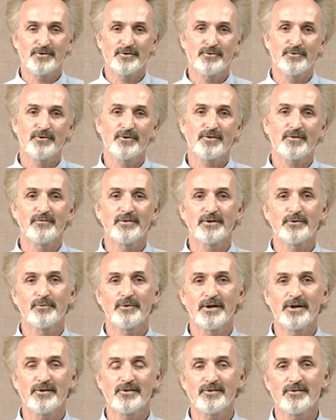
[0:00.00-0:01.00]
of course, of
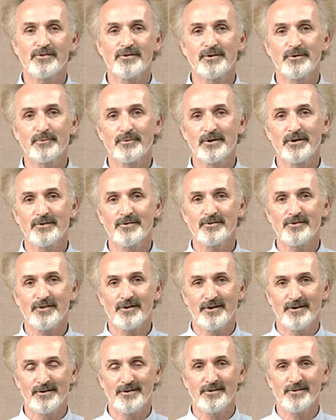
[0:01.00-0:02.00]
equations and equation
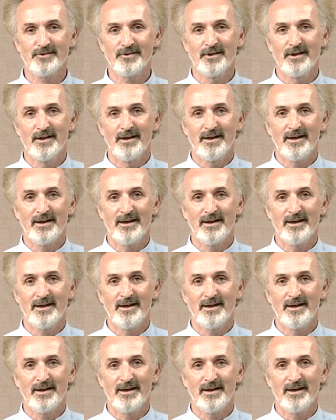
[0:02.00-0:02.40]
studies,